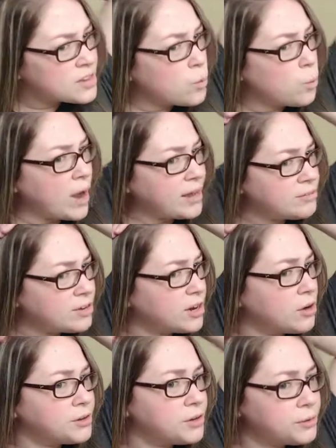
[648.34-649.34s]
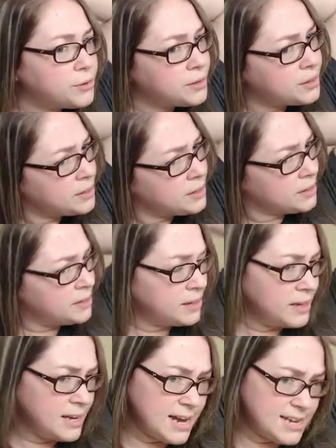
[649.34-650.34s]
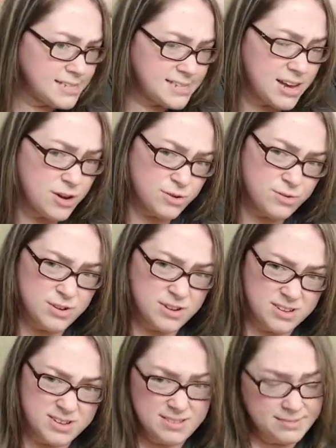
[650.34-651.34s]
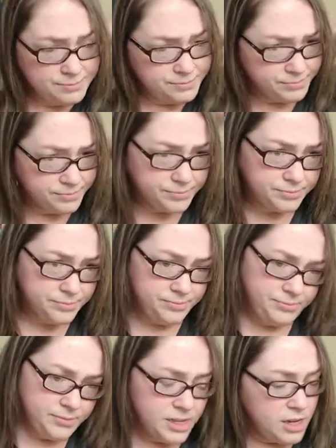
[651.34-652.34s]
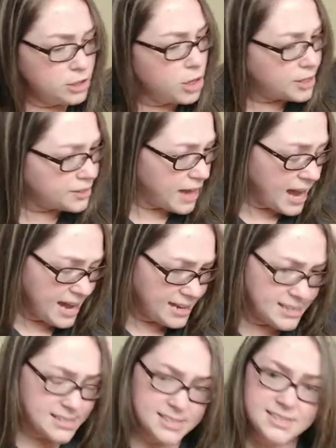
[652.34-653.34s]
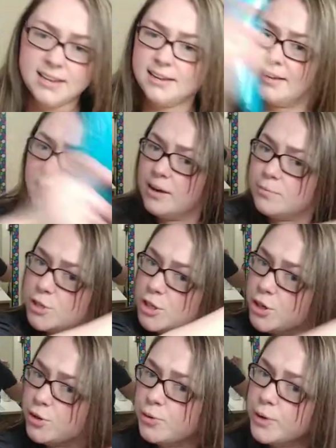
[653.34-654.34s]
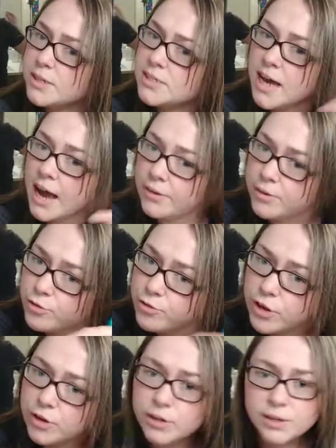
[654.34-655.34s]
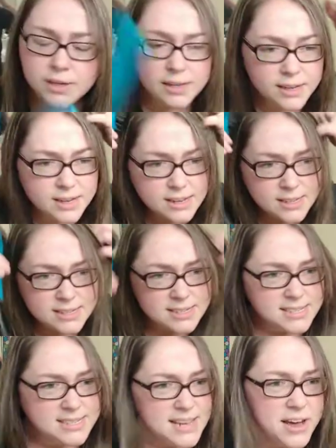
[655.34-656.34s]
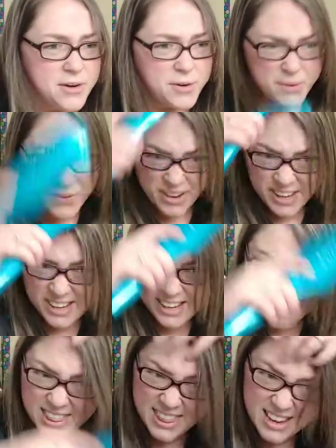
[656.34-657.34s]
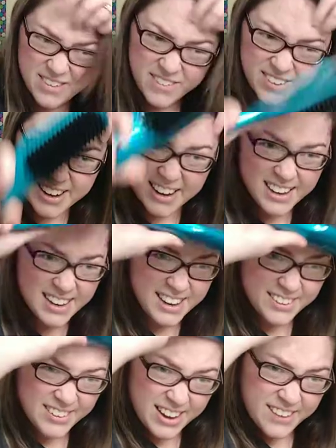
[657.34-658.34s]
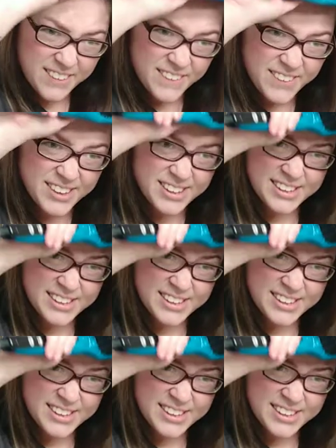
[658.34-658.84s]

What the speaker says: wavy on you. And so a lot of that is up to you and to how you feel. So I think we're done here though.